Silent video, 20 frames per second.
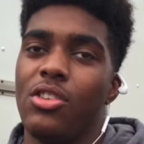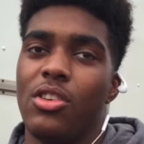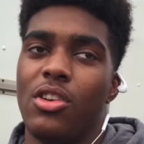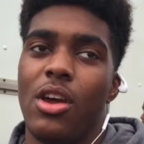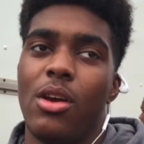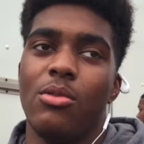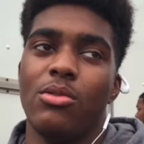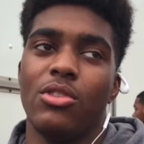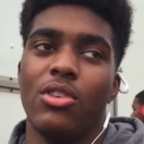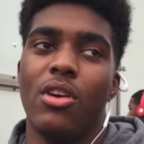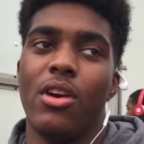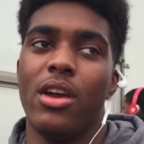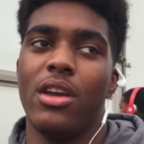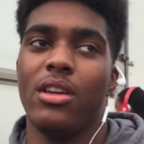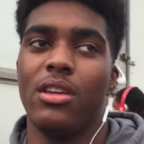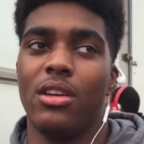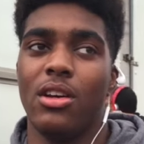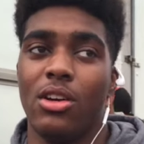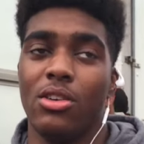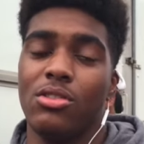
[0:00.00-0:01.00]
Junior Day was
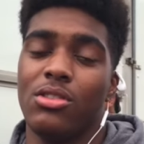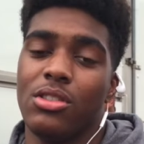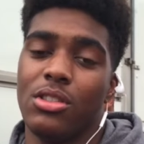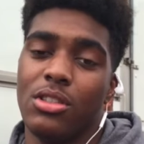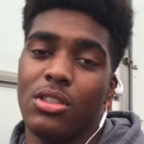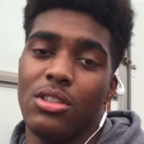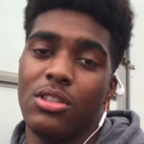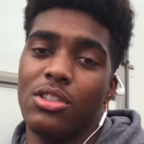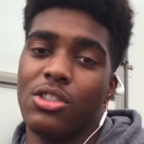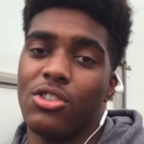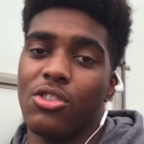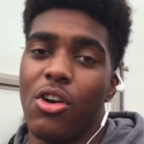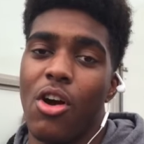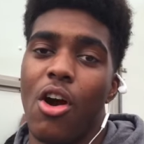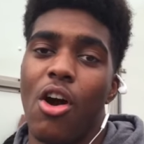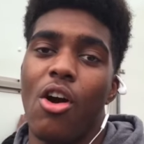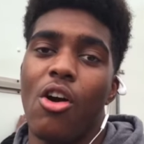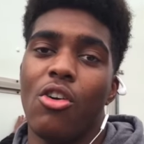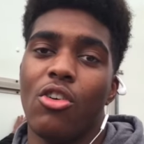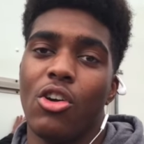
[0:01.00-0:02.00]
great. Coach uh,
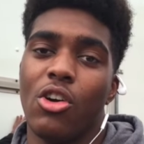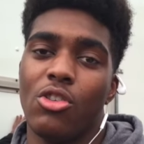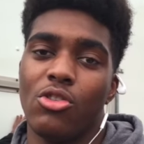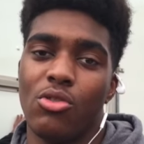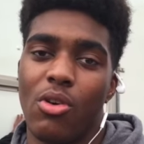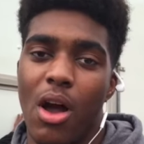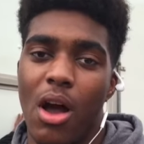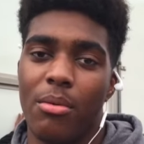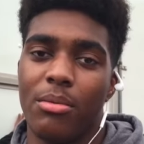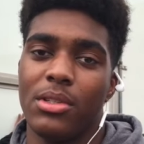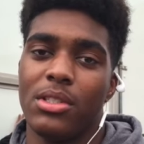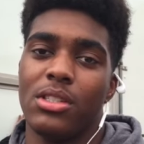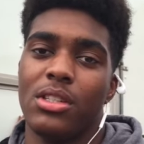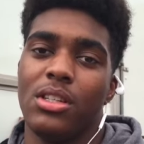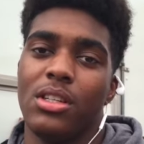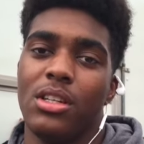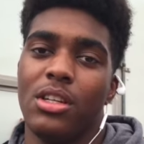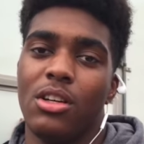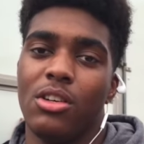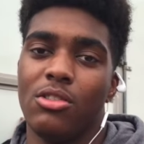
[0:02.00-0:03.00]
Strong, Coach
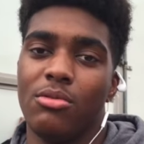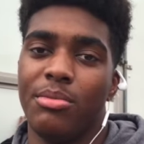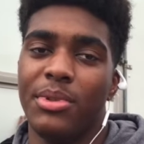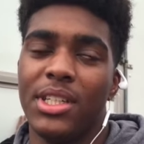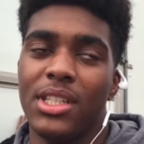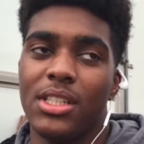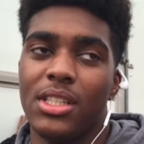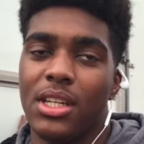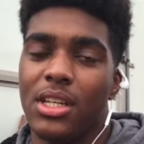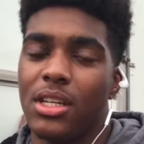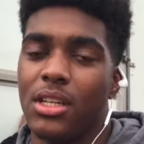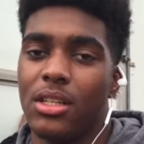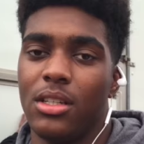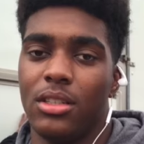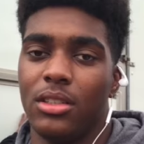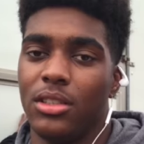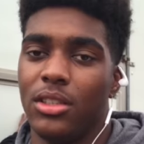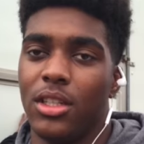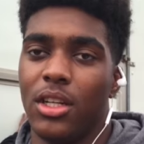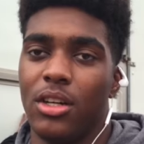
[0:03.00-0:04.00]
Robinson, Coach BJ.
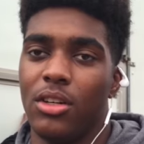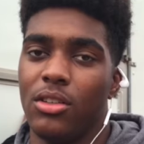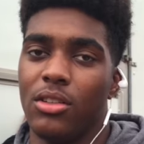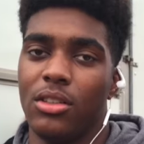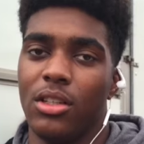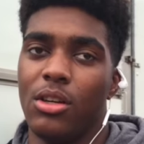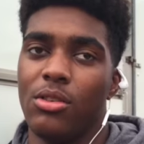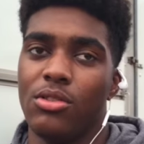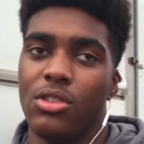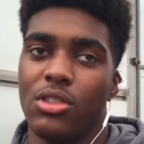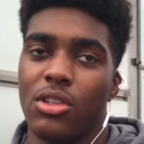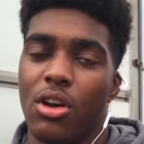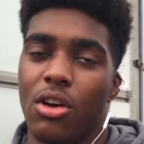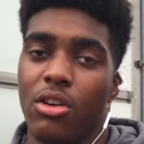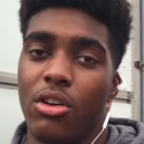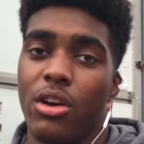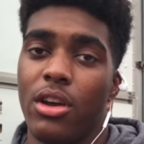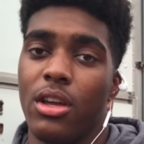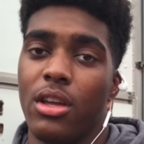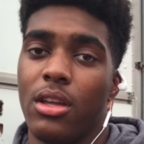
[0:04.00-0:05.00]
You know, it was just
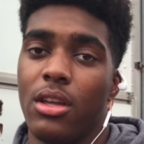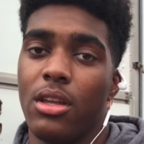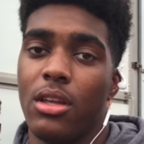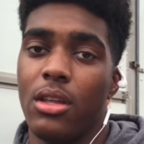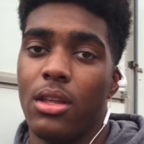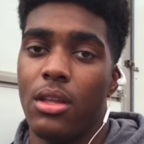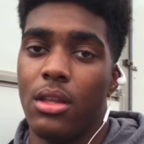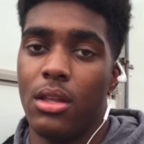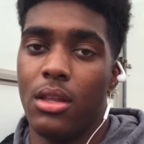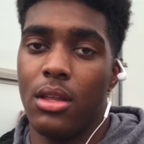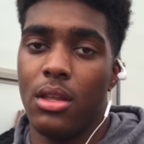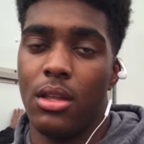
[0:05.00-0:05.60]
all great. do